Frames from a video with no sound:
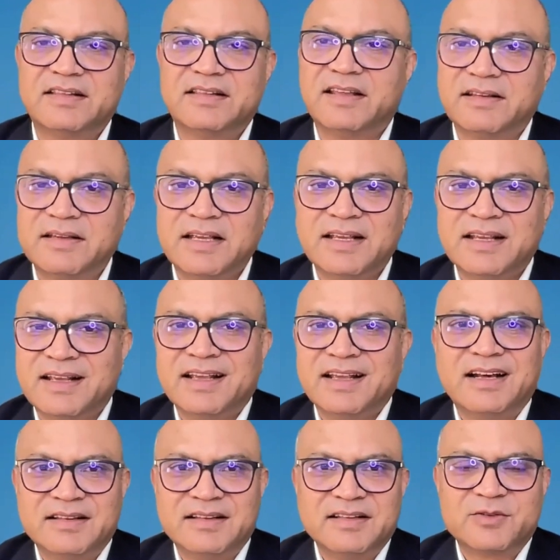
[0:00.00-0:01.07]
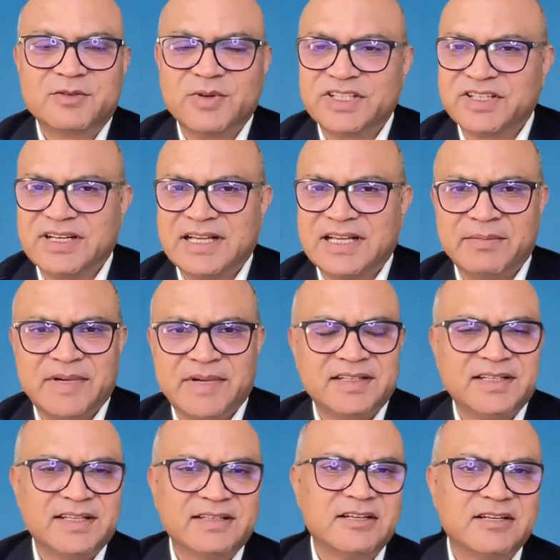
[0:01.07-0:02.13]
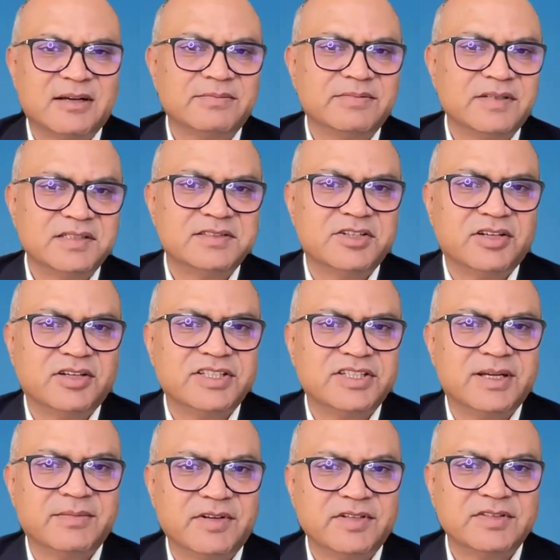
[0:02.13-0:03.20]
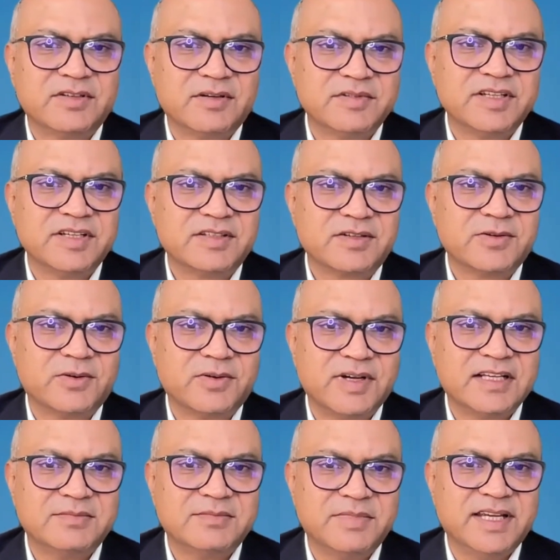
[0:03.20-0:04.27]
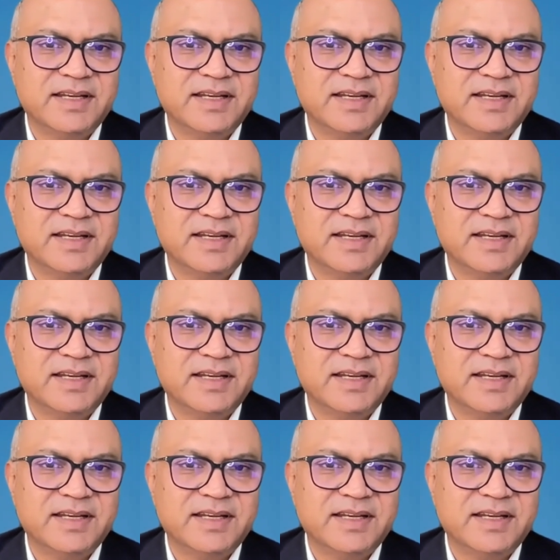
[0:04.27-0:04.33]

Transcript: I think this question I might take up. John Chambers from Cisco has